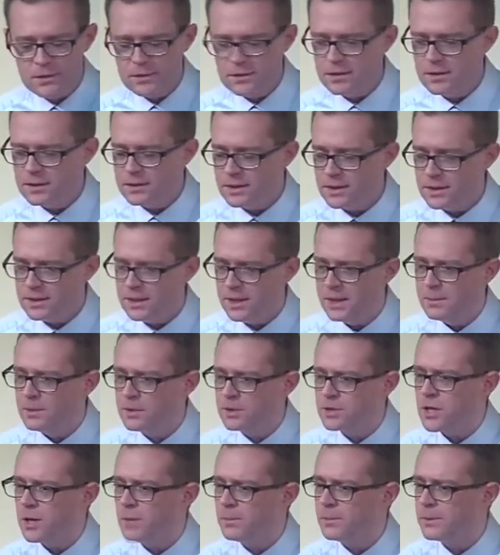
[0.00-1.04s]
the, the
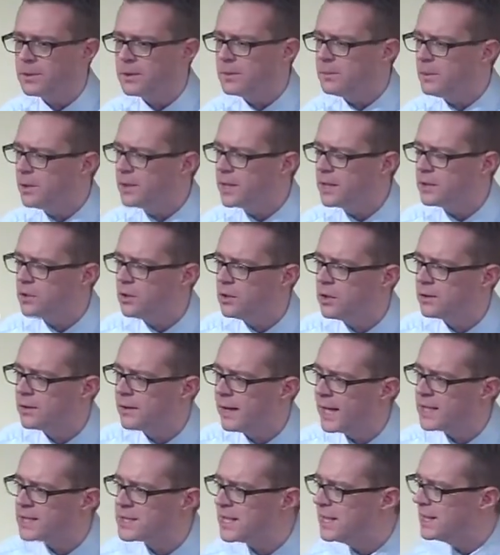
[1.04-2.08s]
tables up and the money and all the
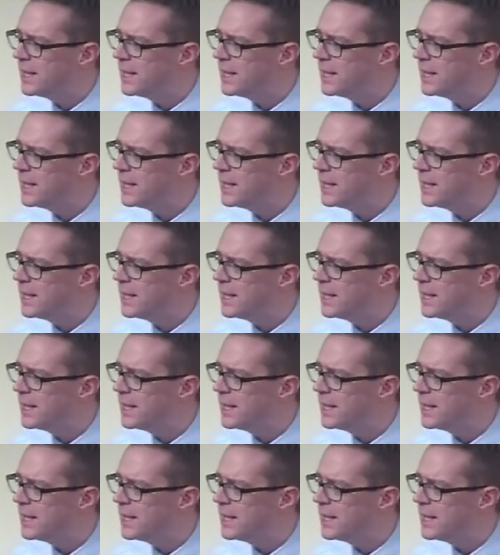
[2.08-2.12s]
rest.